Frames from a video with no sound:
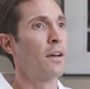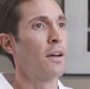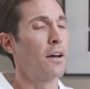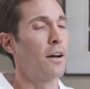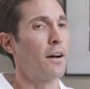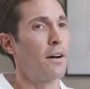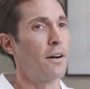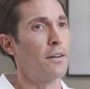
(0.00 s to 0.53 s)

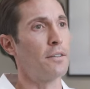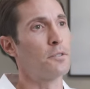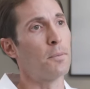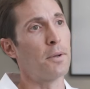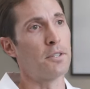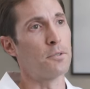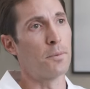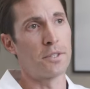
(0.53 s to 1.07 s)
uh, and
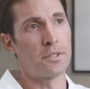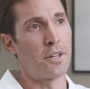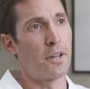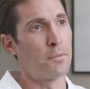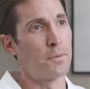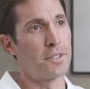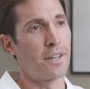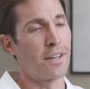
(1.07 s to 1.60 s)
spend as much
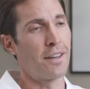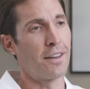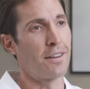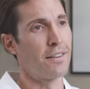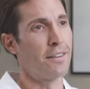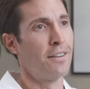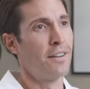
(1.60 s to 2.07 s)
time as I can